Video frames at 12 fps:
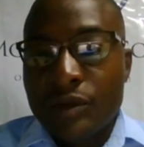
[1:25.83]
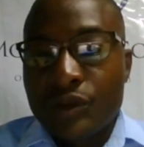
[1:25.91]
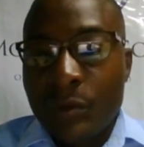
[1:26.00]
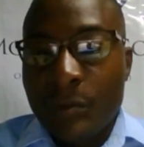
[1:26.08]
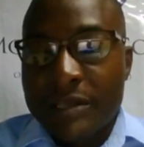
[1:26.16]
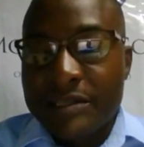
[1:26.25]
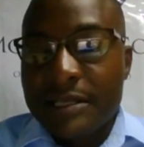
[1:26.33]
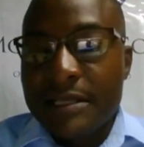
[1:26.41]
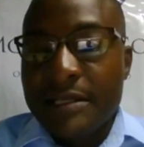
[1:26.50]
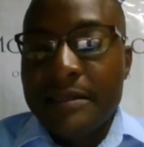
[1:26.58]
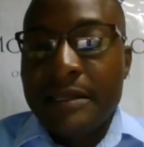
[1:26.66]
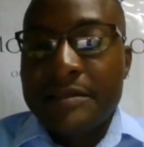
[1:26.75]
So
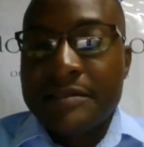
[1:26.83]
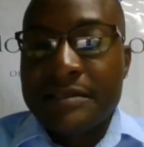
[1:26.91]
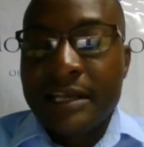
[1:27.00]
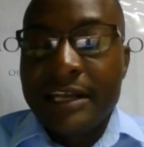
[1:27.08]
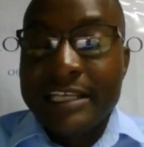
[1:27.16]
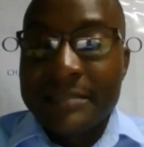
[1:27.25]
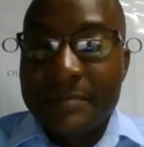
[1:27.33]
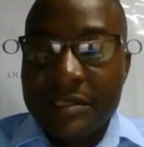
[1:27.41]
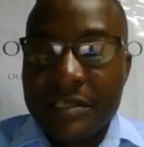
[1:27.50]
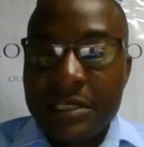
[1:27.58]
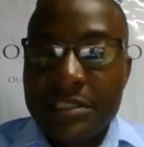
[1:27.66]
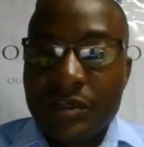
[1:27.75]
basically, there's an
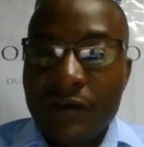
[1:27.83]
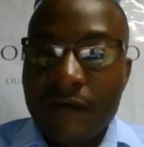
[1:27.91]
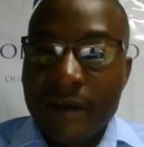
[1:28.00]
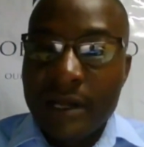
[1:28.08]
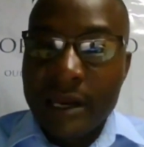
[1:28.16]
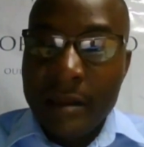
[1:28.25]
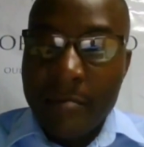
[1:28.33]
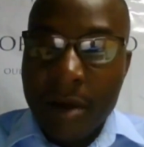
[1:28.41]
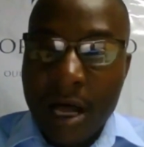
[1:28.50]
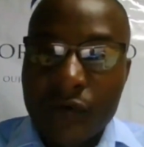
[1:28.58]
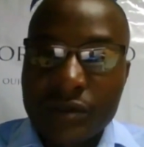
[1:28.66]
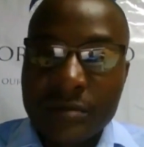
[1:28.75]
expectation of a
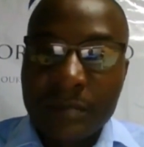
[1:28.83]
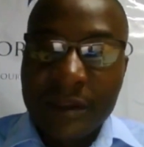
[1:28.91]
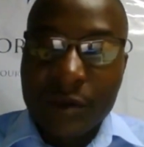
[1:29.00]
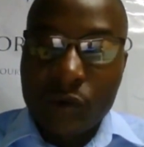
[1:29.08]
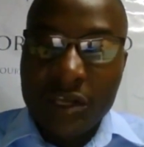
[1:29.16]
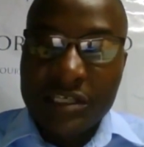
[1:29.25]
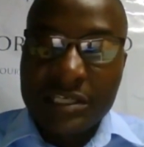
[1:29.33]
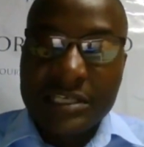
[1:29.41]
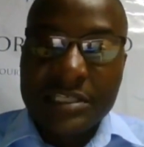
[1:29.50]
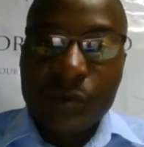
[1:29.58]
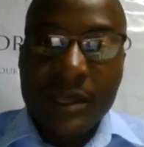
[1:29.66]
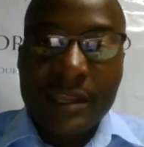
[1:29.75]
rebound. But the question
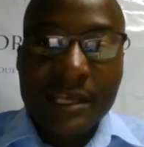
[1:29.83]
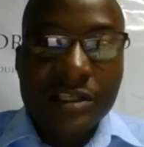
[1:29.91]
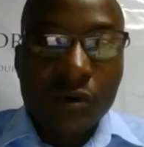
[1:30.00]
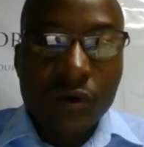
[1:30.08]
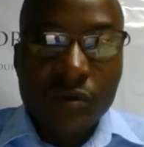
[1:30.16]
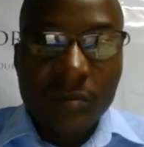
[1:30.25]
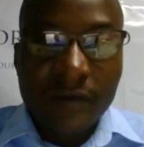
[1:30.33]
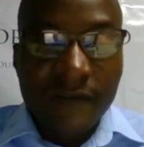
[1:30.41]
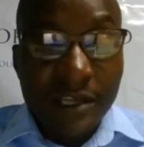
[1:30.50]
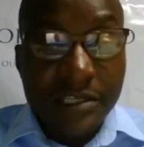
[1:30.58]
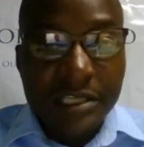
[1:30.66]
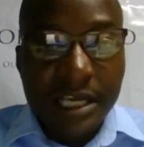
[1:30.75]
is whether it's going to be
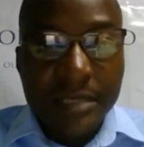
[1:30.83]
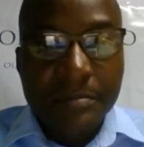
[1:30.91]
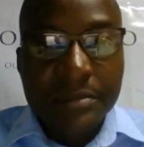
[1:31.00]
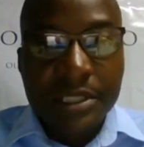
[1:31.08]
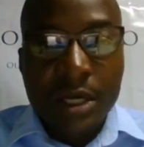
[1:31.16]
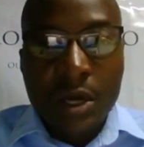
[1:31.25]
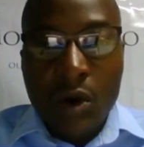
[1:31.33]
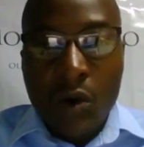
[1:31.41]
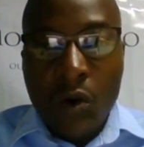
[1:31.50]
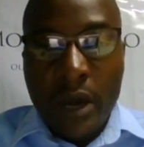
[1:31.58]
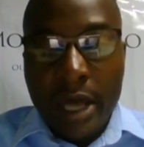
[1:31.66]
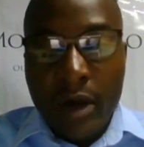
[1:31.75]
V-shaped
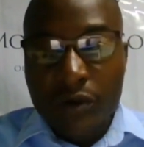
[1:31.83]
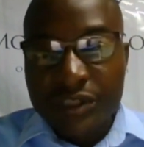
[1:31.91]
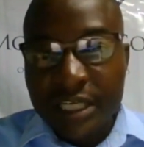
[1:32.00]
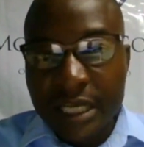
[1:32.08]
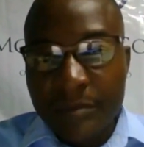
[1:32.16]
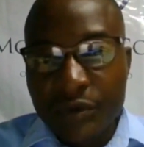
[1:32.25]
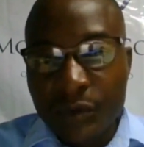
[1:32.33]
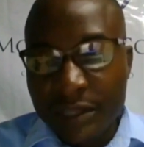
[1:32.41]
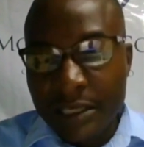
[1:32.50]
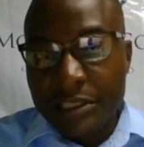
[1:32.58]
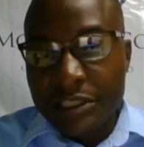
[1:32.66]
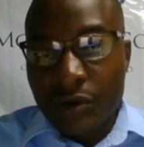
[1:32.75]
or L-shaped. We
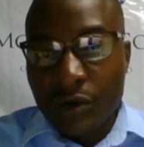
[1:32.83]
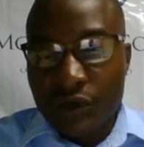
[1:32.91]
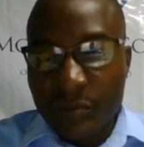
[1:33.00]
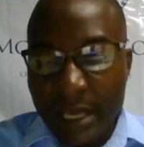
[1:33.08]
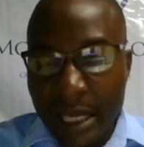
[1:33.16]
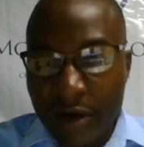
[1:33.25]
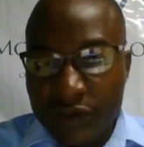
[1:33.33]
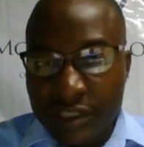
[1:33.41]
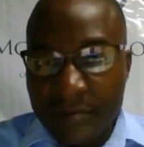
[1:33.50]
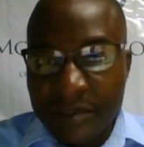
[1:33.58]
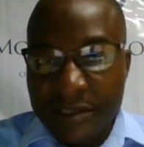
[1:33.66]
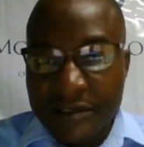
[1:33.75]
think it's going to be
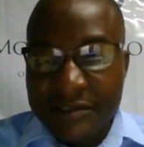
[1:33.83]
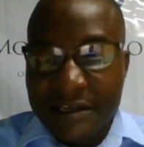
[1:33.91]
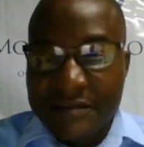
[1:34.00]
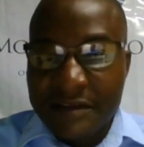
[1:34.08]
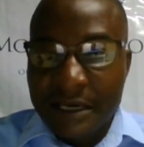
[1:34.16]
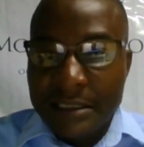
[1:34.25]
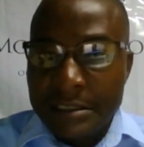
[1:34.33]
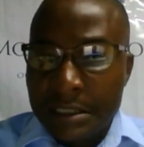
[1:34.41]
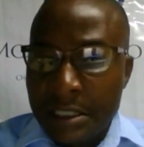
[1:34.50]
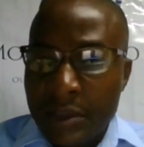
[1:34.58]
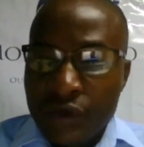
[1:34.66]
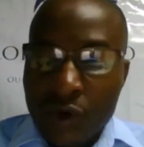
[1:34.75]
L-shaped in the sense that
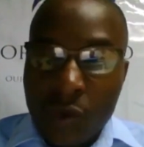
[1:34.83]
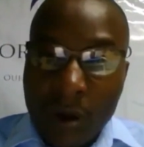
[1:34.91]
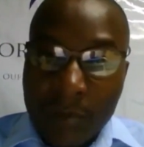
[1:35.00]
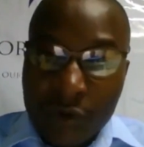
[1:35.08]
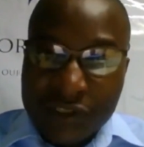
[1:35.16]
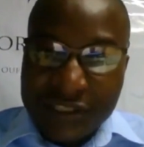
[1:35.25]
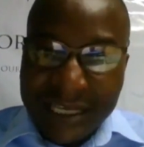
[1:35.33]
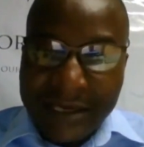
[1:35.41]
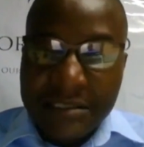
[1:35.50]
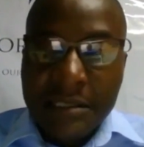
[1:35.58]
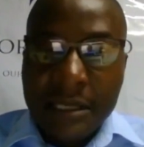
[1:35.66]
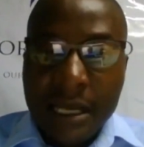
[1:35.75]
we're
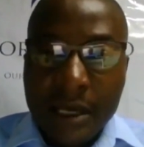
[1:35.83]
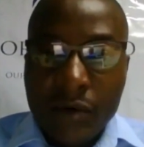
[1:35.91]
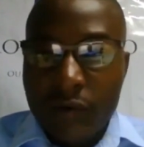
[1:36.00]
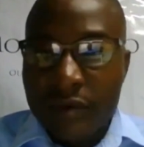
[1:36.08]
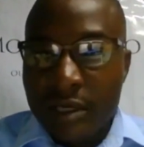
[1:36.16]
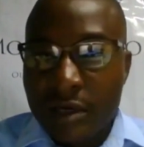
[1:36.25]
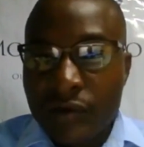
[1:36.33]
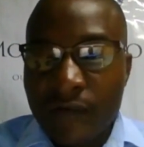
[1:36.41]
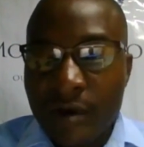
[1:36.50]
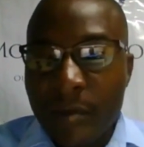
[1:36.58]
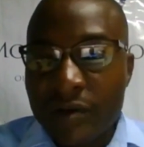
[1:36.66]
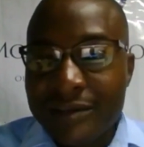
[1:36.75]
projecting a growth rate
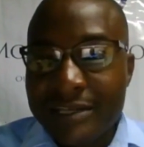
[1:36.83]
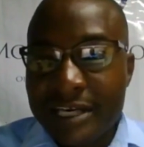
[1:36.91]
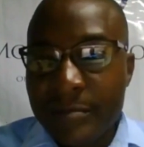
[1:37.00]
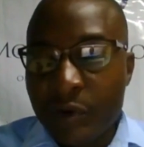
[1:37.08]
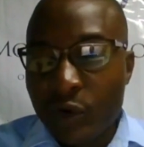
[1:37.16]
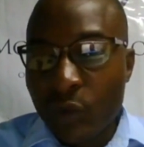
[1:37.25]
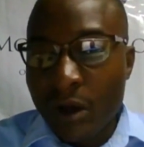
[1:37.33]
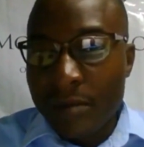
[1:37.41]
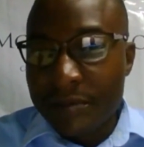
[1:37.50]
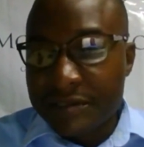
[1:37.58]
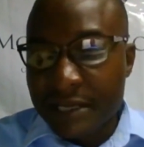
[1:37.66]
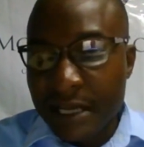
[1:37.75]
of about
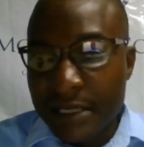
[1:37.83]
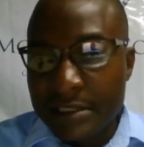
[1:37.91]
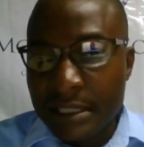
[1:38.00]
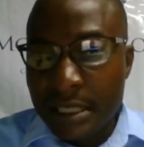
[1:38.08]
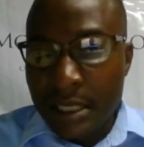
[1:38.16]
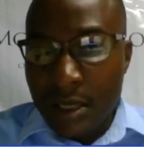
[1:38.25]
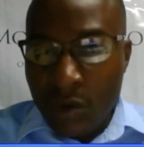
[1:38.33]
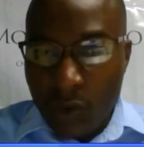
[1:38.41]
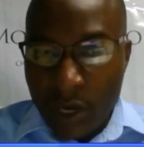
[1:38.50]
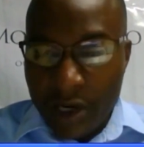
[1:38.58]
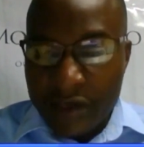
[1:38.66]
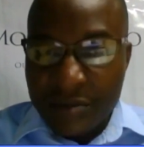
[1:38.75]
3.1%,
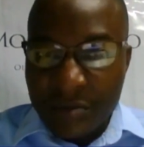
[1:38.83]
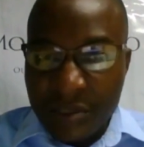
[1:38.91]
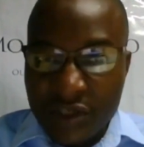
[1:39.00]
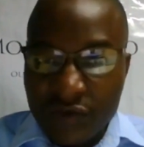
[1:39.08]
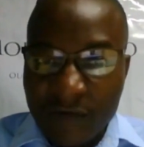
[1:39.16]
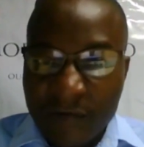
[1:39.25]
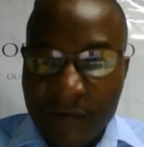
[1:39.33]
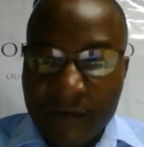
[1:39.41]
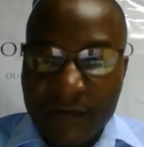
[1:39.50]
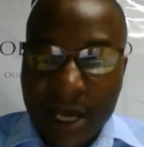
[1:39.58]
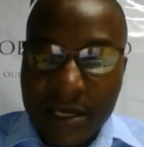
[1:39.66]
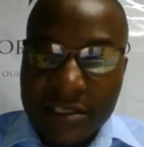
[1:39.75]
whereas the Minister of
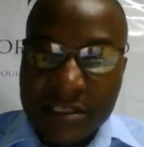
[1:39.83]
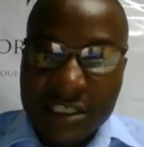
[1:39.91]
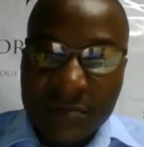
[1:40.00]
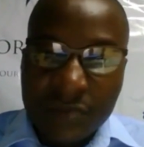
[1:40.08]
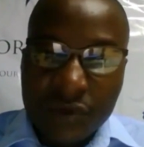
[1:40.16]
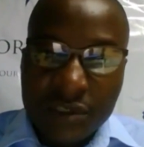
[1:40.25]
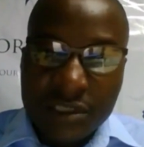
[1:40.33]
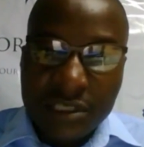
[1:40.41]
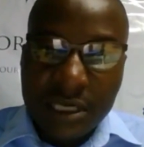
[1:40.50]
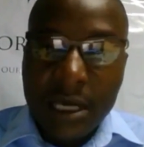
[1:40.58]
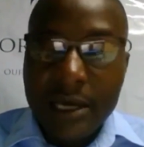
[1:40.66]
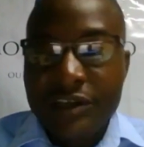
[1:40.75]
Finance has put
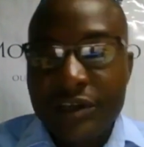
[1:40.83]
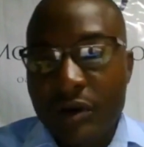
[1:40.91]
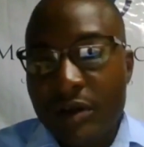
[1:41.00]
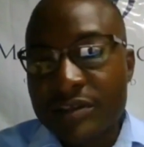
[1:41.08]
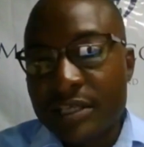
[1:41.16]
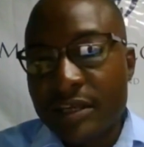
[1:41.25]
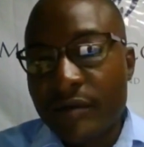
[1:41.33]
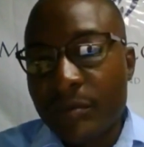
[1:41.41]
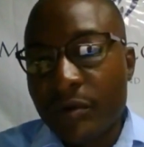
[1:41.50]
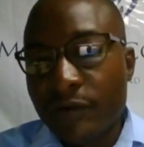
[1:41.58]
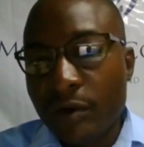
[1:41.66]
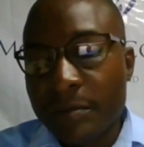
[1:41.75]
it at around 7.4%.